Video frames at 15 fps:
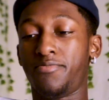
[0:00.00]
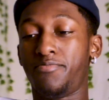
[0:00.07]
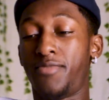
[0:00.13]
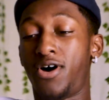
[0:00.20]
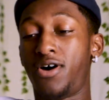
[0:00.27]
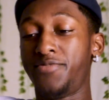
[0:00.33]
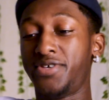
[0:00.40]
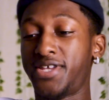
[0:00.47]

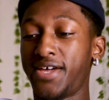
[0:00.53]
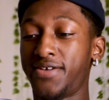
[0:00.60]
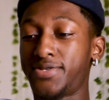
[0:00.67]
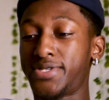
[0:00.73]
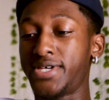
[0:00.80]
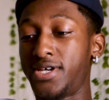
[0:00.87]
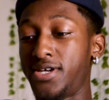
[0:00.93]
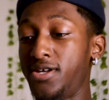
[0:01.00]
Mommy Day
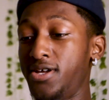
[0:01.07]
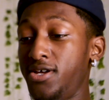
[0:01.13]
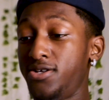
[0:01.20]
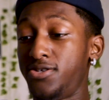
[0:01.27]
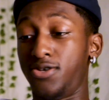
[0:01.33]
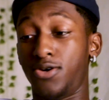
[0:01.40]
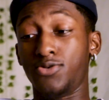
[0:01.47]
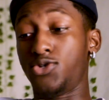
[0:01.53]
said,
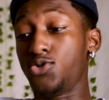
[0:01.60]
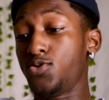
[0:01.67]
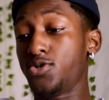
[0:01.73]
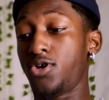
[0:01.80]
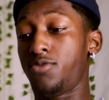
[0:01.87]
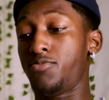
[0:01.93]
don't do it no